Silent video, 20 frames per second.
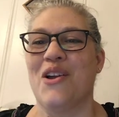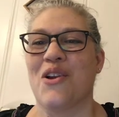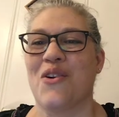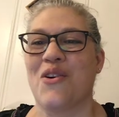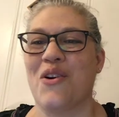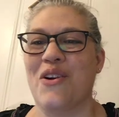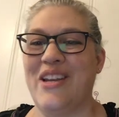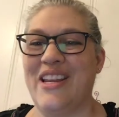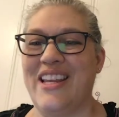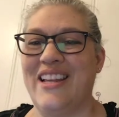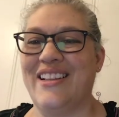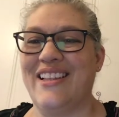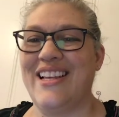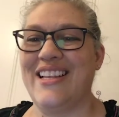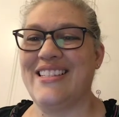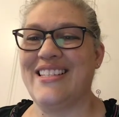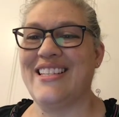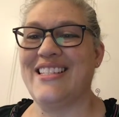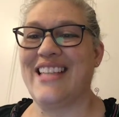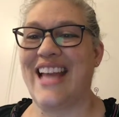
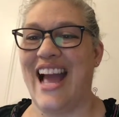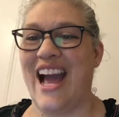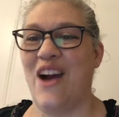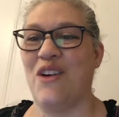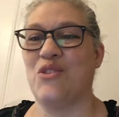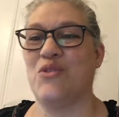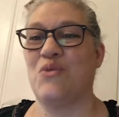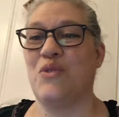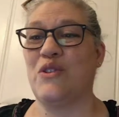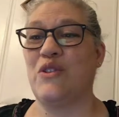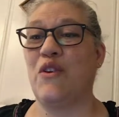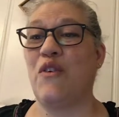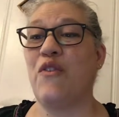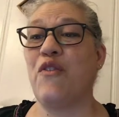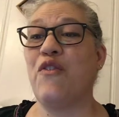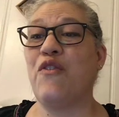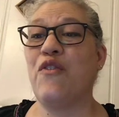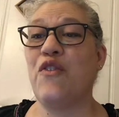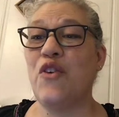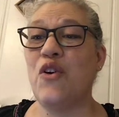Cornelius's house was
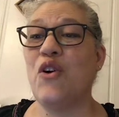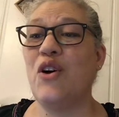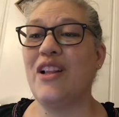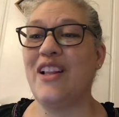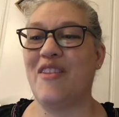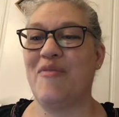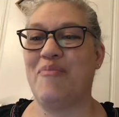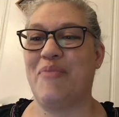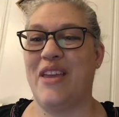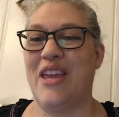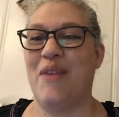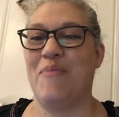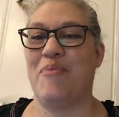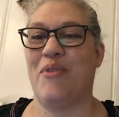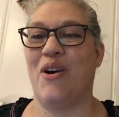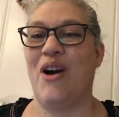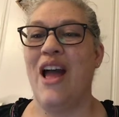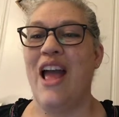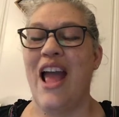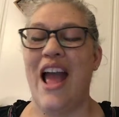full of
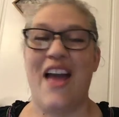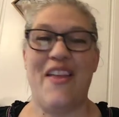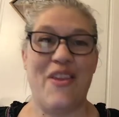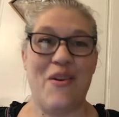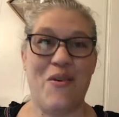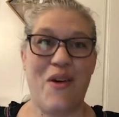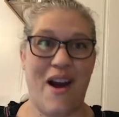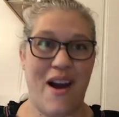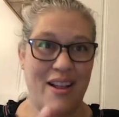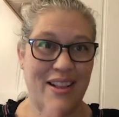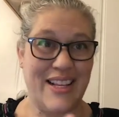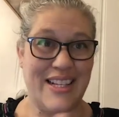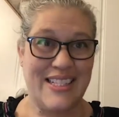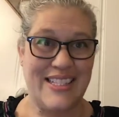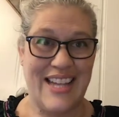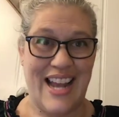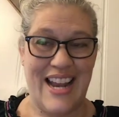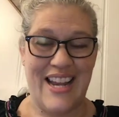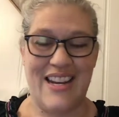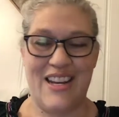people, and they were all
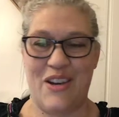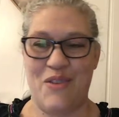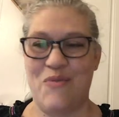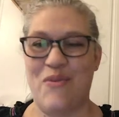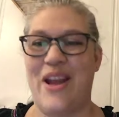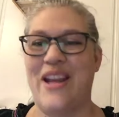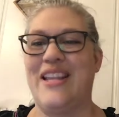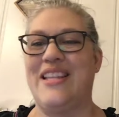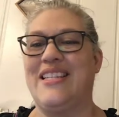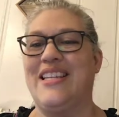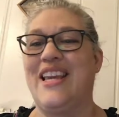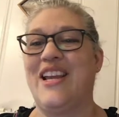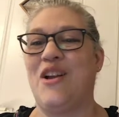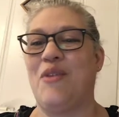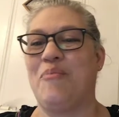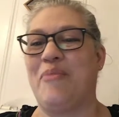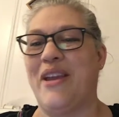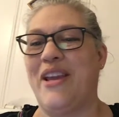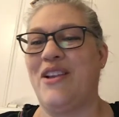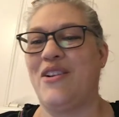excited and ready to
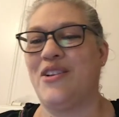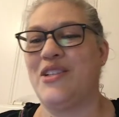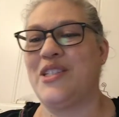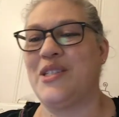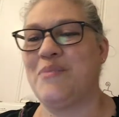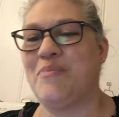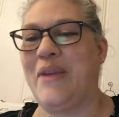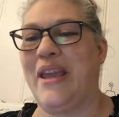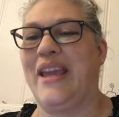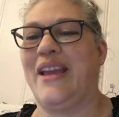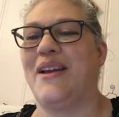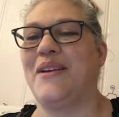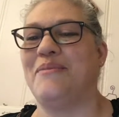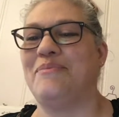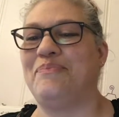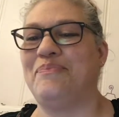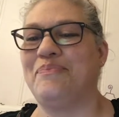hear Peter speak.